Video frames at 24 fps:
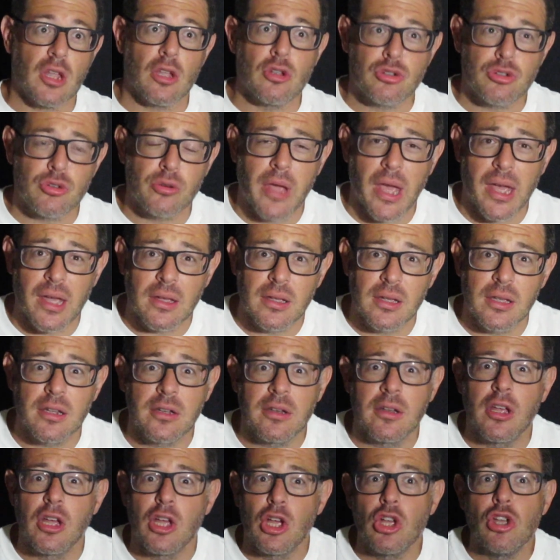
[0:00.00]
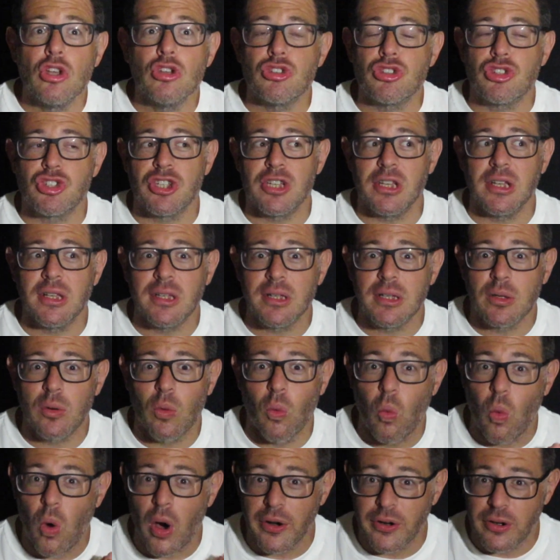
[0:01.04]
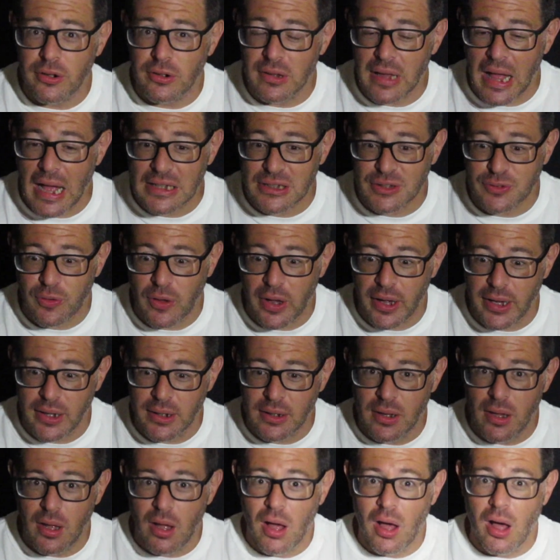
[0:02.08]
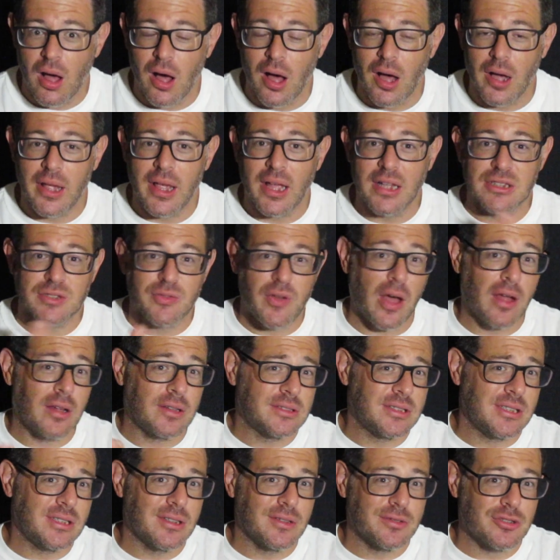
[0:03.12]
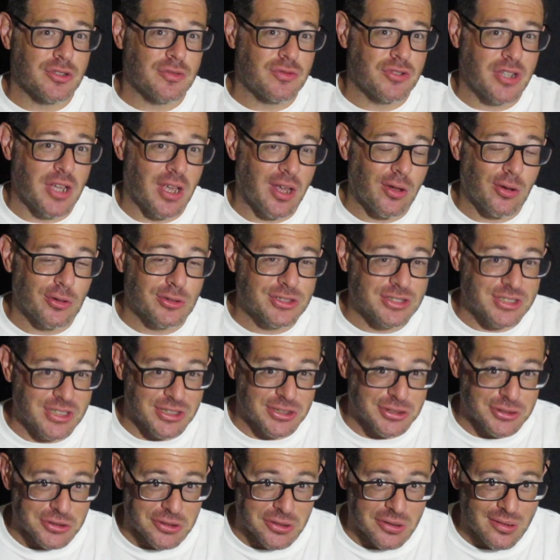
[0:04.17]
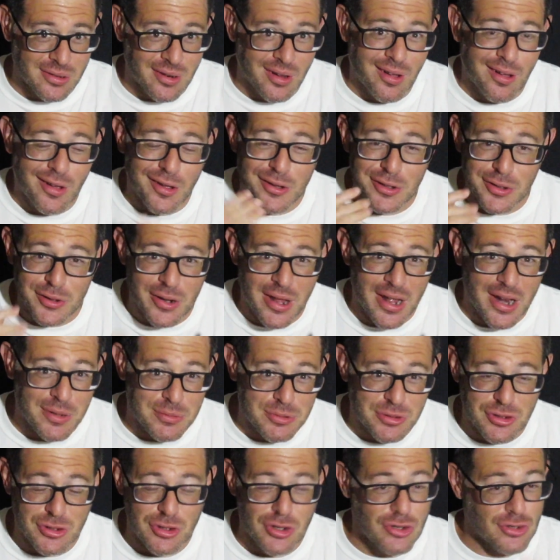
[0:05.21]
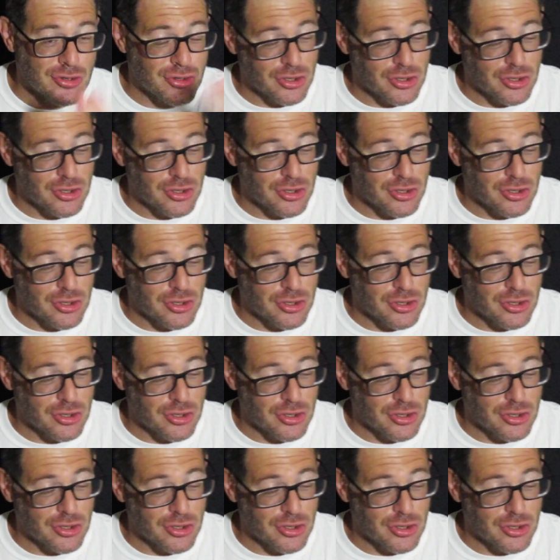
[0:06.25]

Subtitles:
Chookagian, she won her last fight against Valentina Shevchenko's sister, unanimous decision.